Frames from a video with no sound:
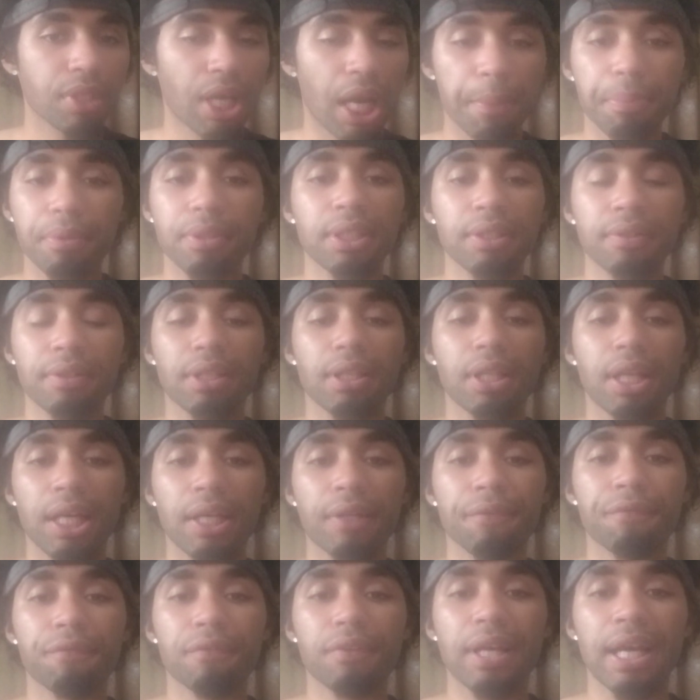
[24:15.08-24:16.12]
I believe that
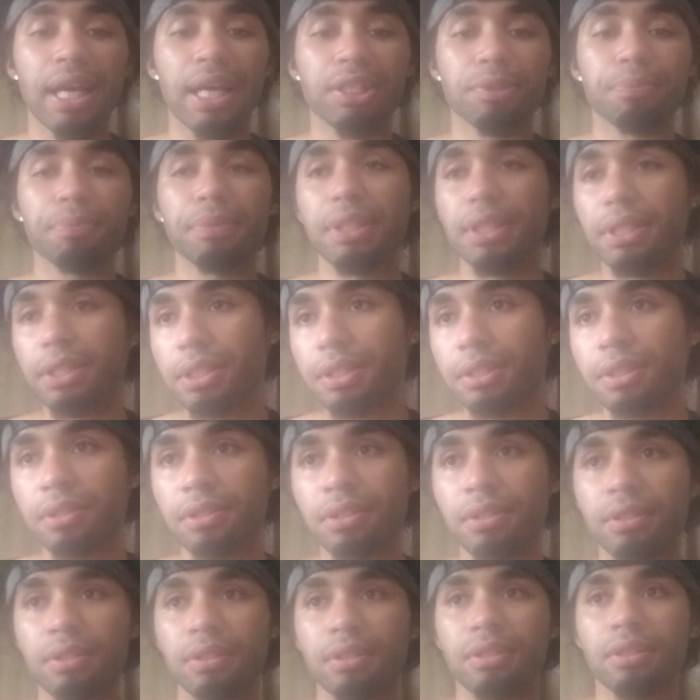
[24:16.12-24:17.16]
life has meaning.
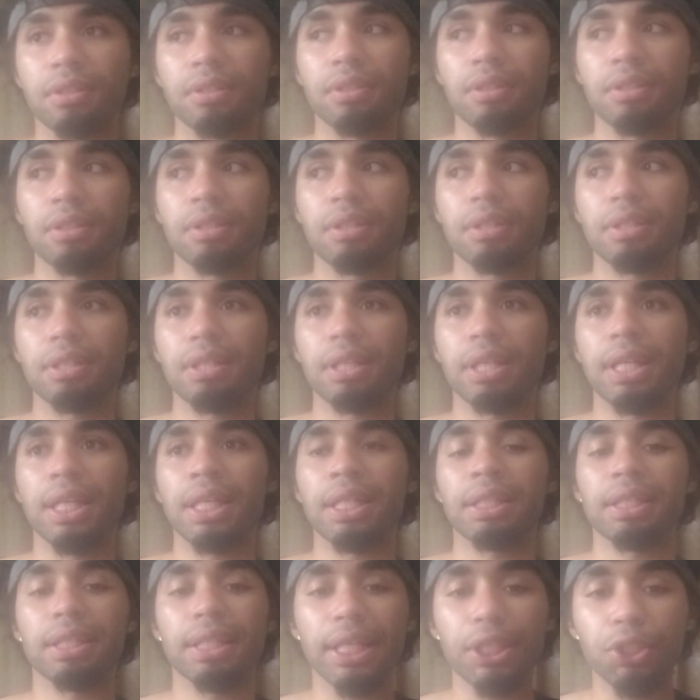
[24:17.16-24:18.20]

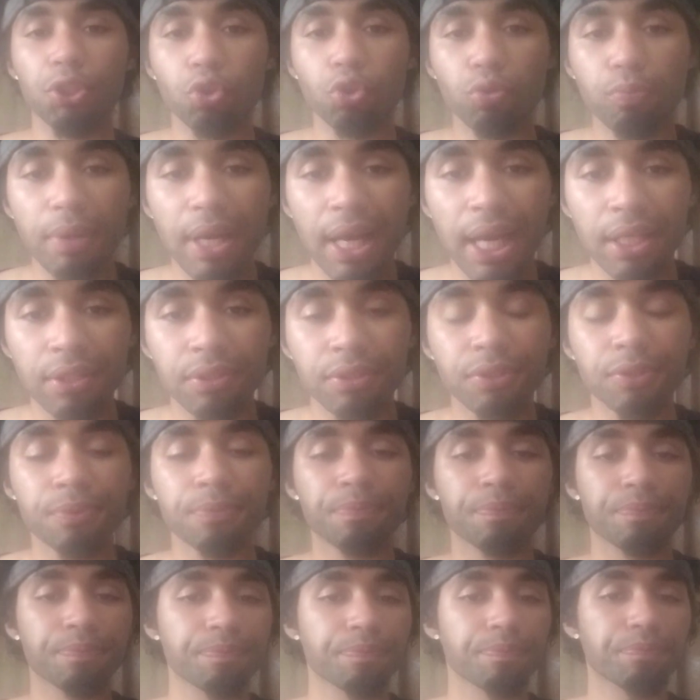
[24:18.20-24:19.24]
And they do matter.
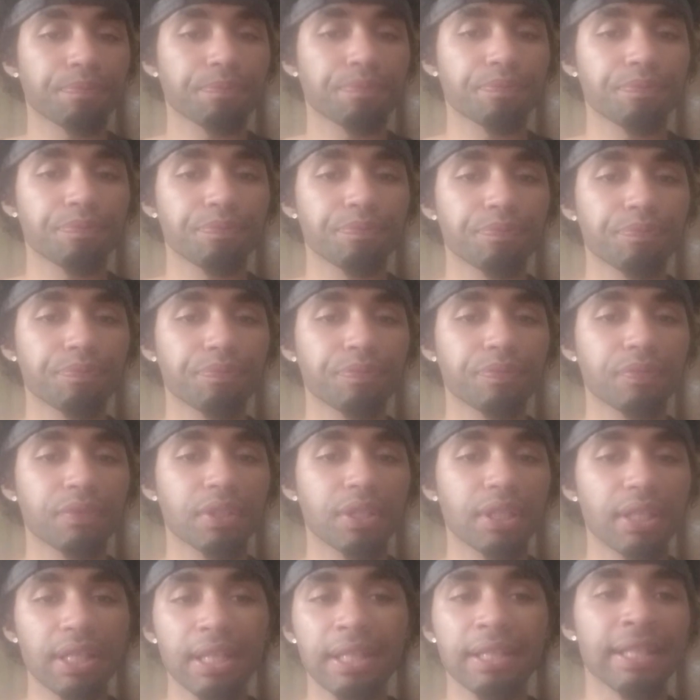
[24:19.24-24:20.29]

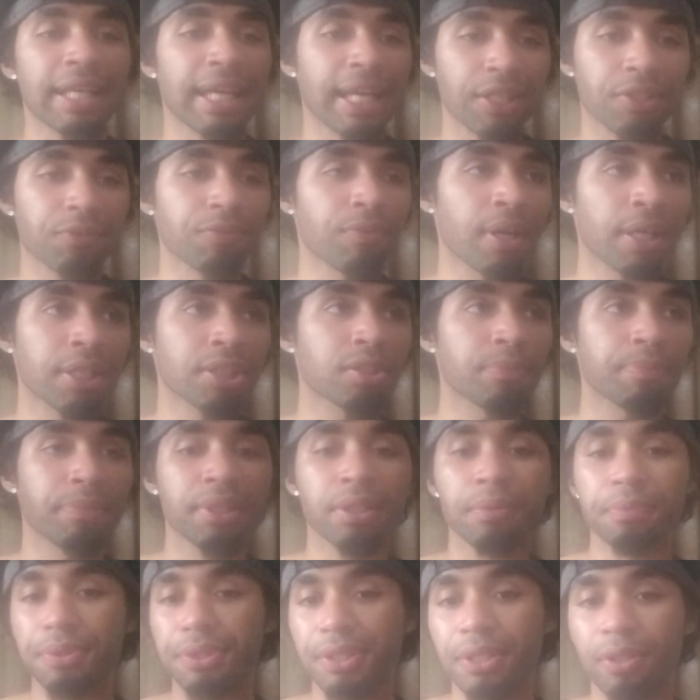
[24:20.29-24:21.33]
And they have the right to be
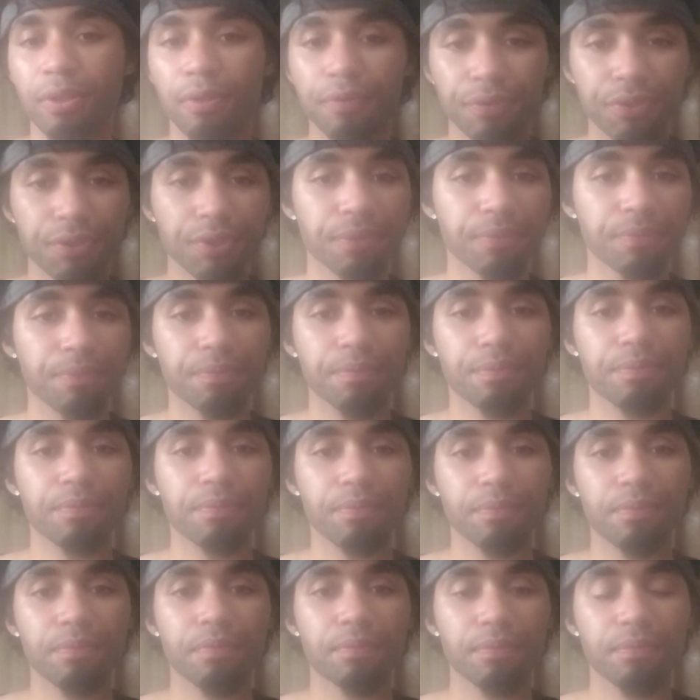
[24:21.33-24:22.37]
themselves.
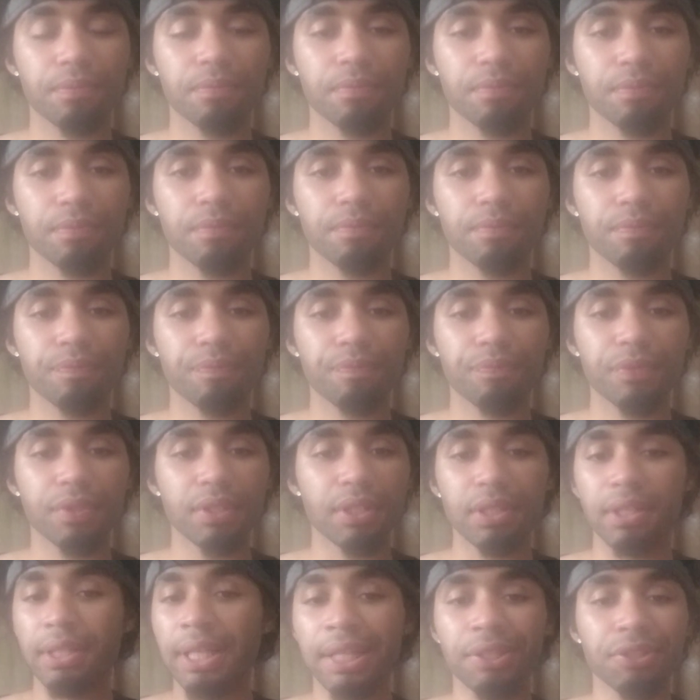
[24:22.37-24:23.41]

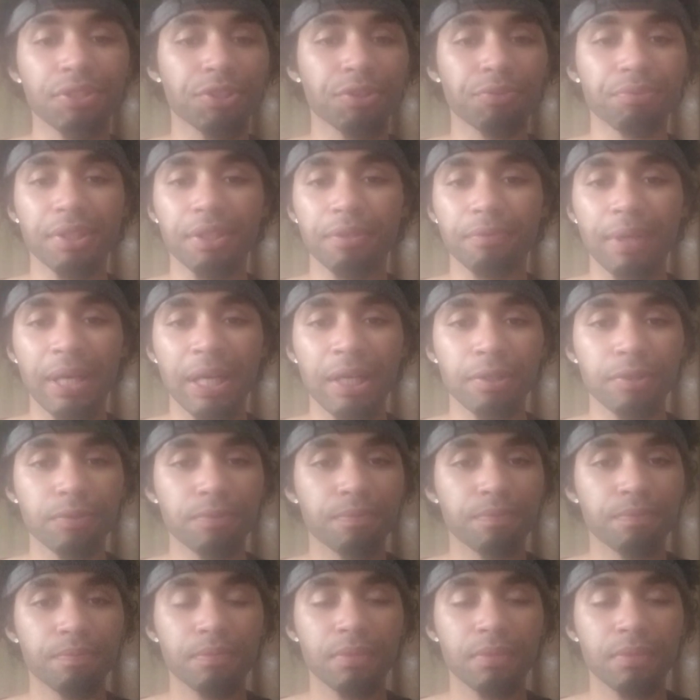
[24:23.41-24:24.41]
And not the other way around.